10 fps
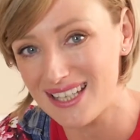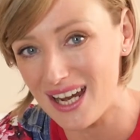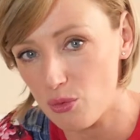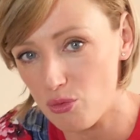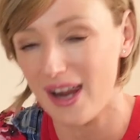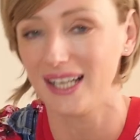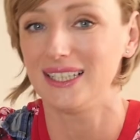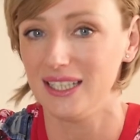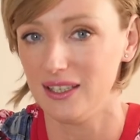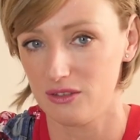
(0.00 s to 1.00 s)

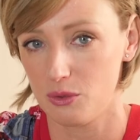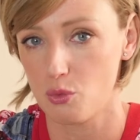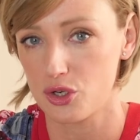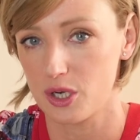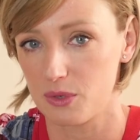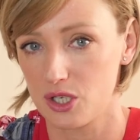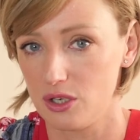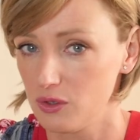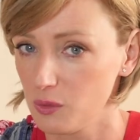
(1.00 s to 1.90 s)
directly in the washing machine.